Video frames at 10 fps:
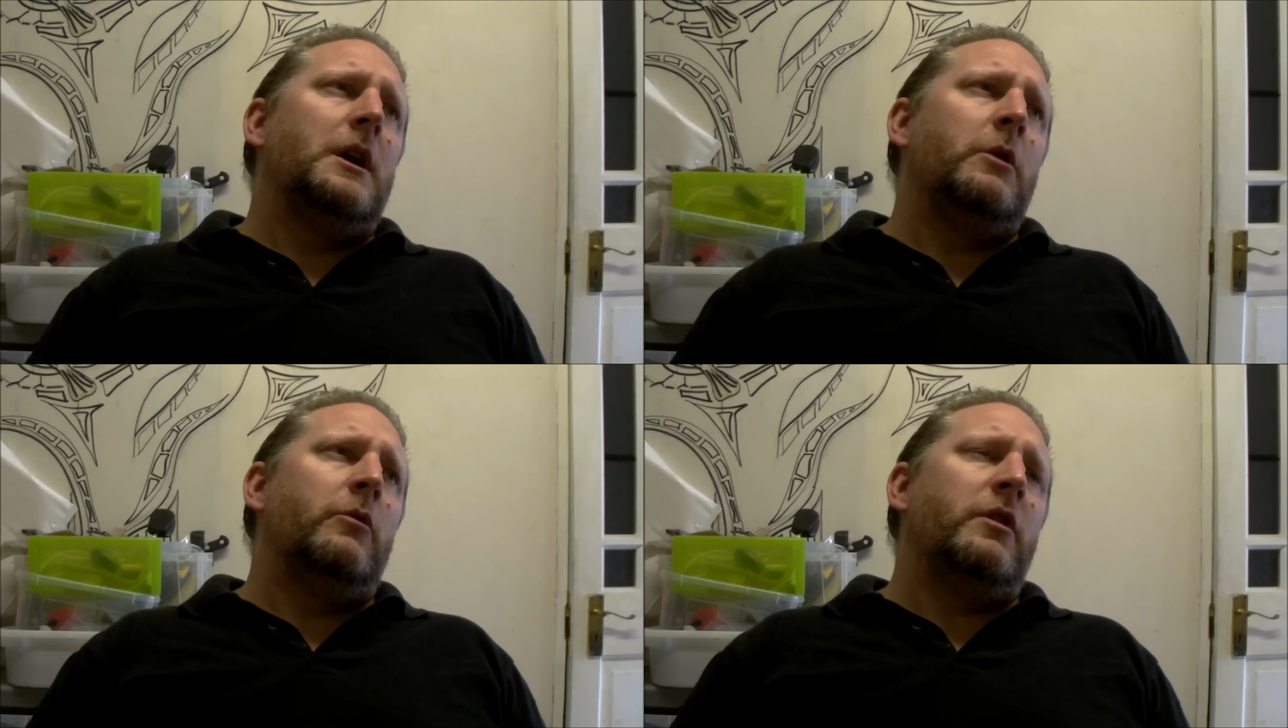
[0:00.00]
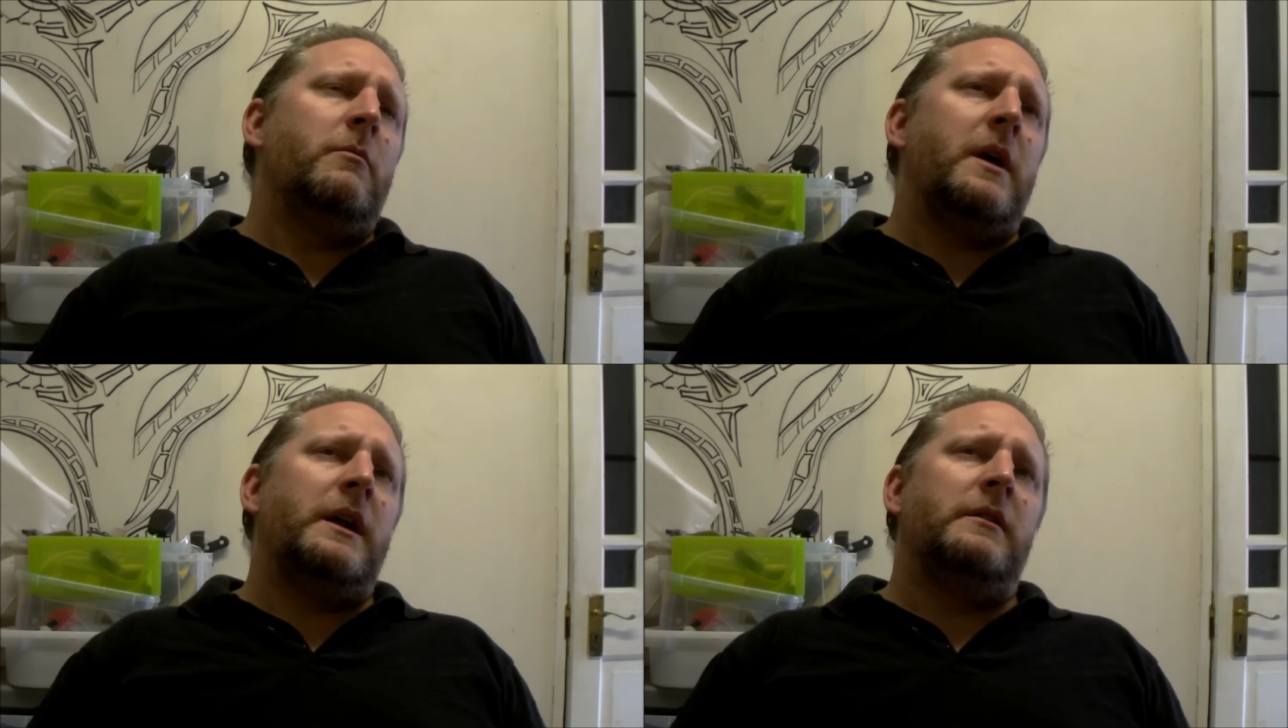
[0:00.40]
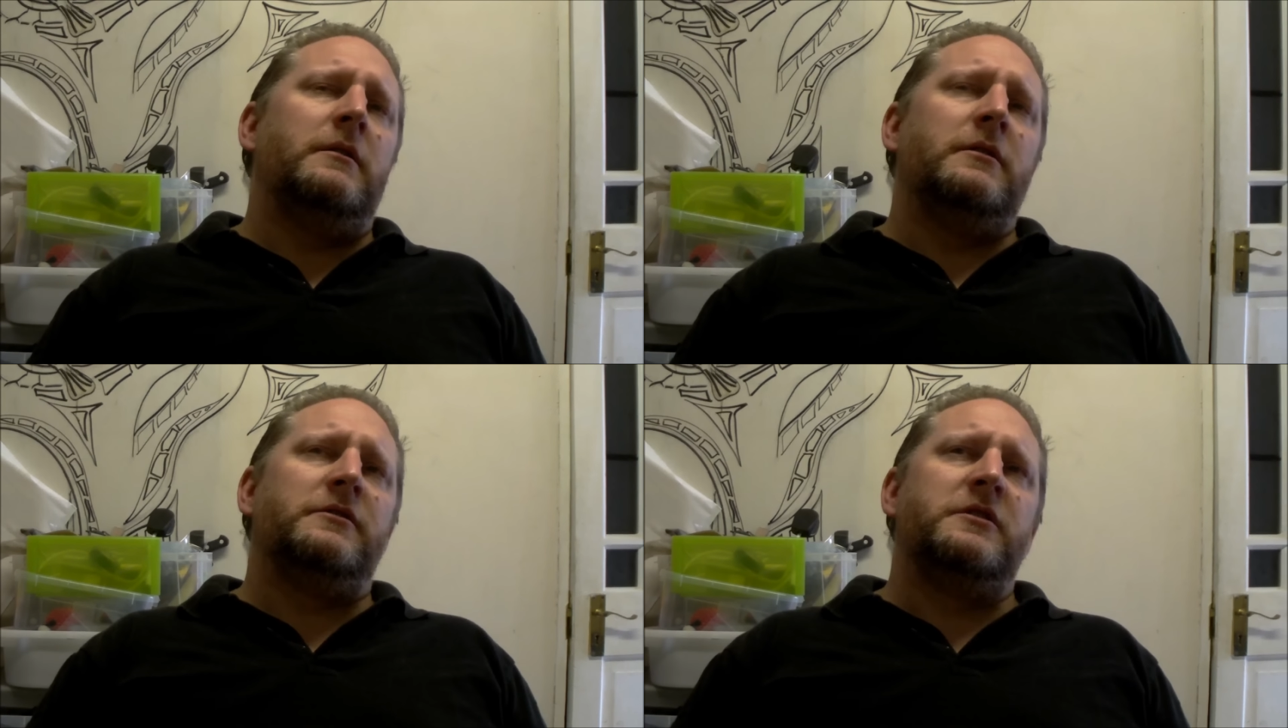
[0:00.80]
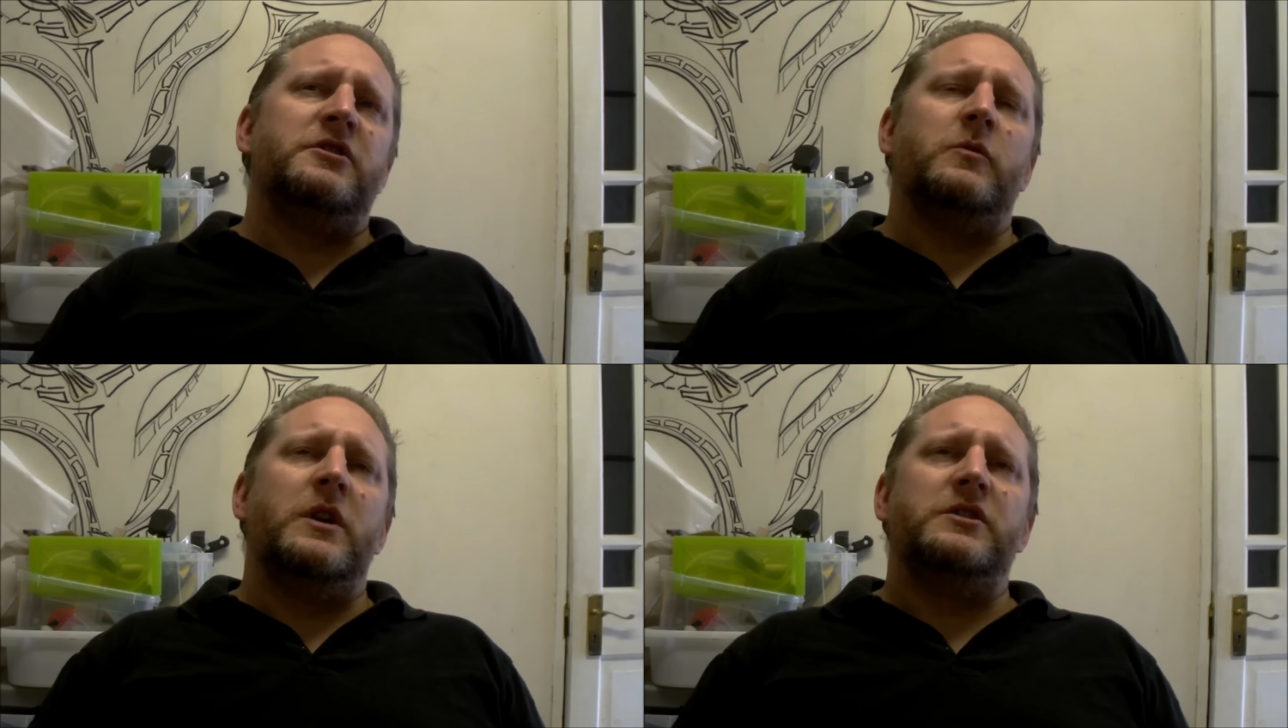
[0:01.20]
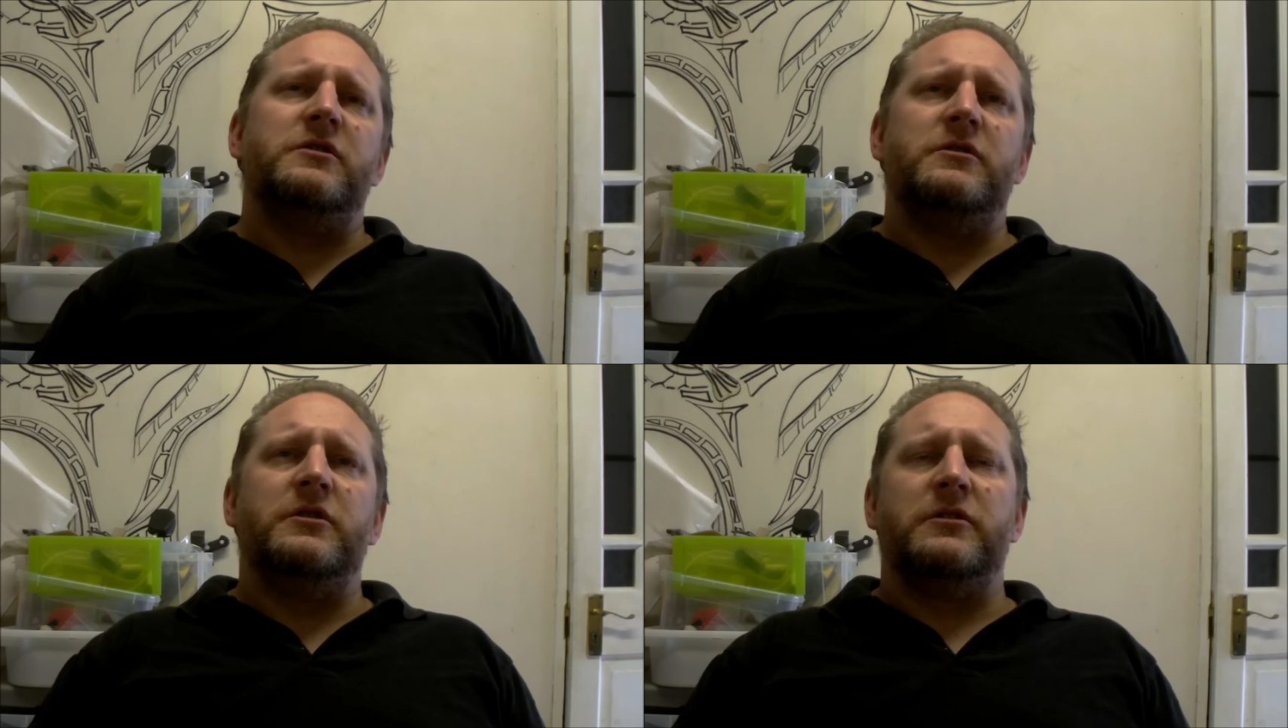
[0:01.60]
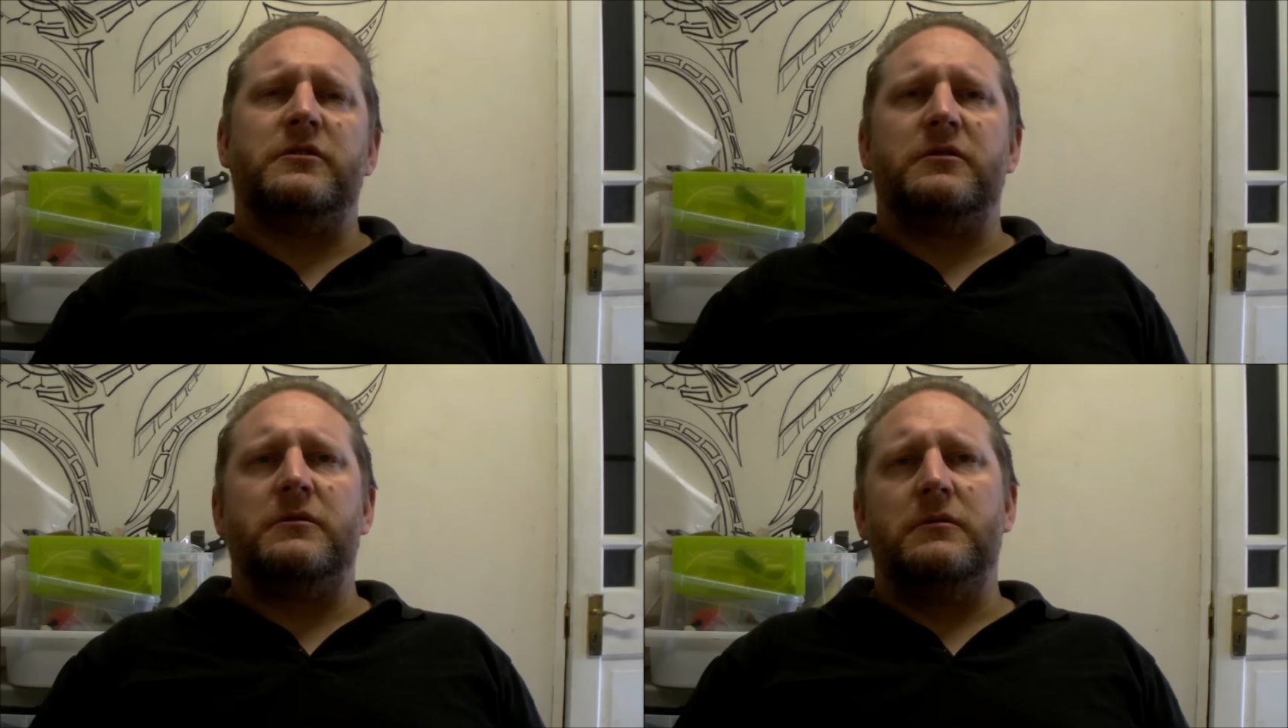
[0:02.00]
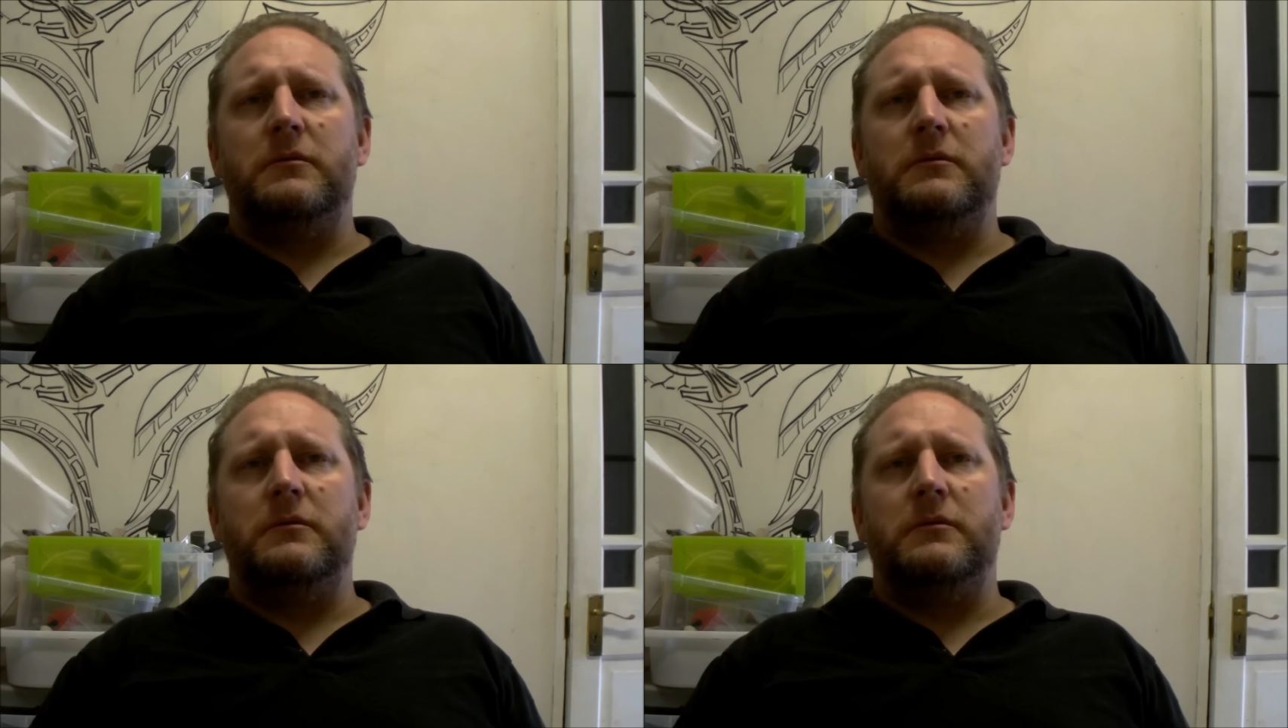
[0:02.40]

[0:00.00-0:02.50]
it would have made the situation just